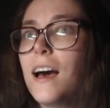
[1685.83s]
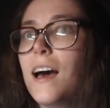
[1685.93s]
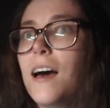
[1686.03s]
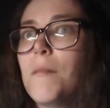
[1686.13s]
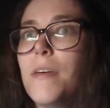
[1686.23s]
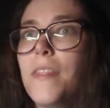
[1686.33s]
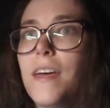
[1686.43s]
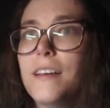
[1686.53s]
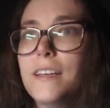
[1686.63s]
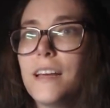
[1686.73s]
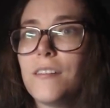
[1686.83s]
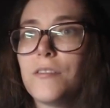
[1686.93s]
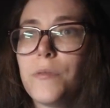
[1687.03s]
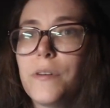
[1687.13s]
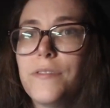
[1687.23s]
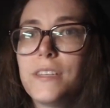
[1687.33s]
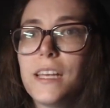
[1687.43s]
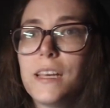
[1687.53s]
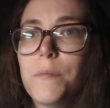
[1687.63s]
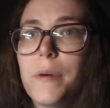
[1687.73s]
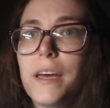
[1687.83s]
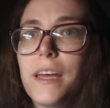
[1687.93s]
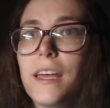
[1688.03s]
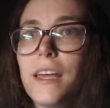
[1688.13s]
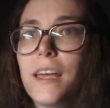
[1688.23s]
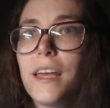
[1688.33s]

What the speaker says: than Taylor Swift did, but